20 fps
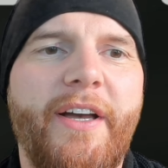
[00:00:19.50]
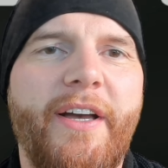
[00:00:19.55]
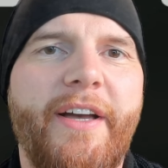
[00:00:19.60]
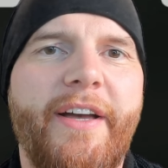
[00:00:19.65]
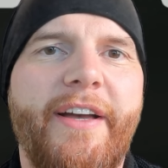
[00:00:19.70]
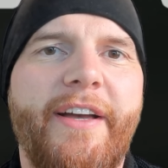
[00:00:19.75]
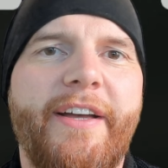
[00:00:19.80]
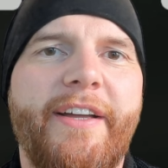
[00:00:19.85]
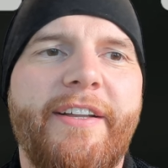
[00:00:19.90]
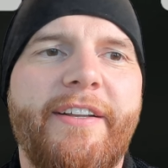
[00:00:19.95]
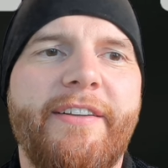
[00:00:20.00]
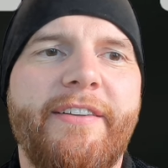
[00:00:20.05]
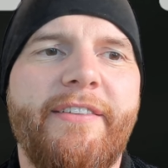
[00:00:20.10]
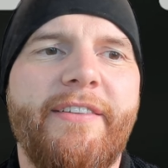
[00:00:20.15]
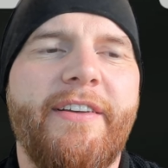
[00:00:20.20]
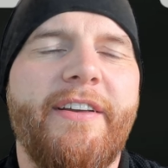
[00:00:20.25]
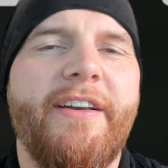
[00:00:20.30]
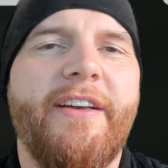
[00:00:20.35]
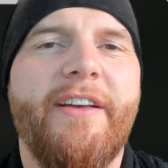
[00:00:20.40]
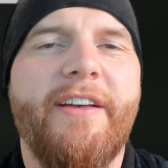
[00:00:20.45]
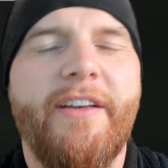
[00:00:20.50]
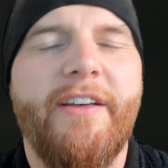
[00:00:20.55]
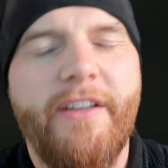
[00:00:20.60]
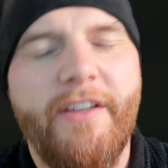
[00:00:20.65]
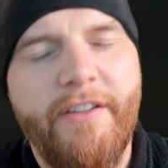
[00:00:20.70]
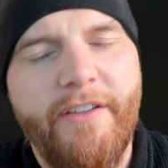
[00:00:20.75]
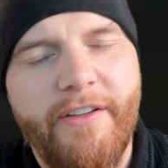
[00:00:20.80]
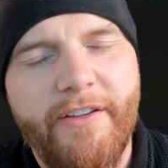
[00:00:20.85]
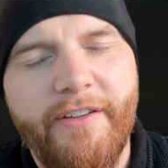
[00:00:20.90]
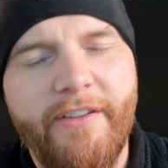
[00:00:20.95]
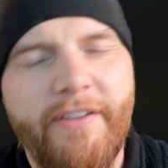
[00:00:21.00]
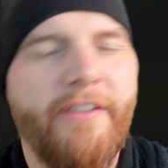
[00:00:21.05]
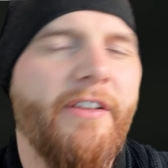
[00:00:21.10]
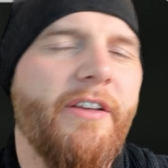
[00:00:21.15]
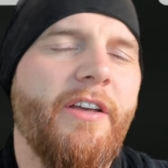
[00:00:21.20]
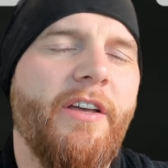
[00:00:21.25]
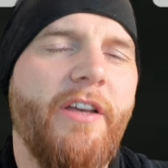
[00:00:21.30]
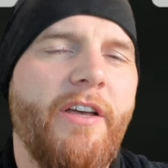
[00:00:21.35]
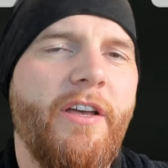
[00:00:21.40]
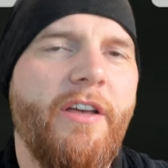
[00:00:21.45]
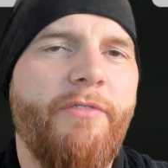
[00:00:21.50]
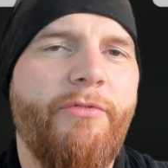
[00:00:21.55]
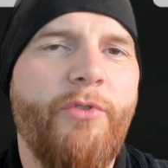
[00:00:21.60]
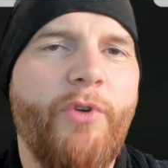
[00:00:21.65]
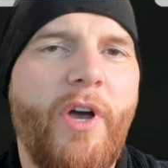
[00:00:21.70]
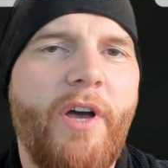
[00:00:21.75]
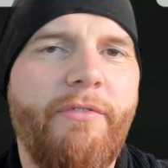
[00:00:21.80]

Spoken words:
and if you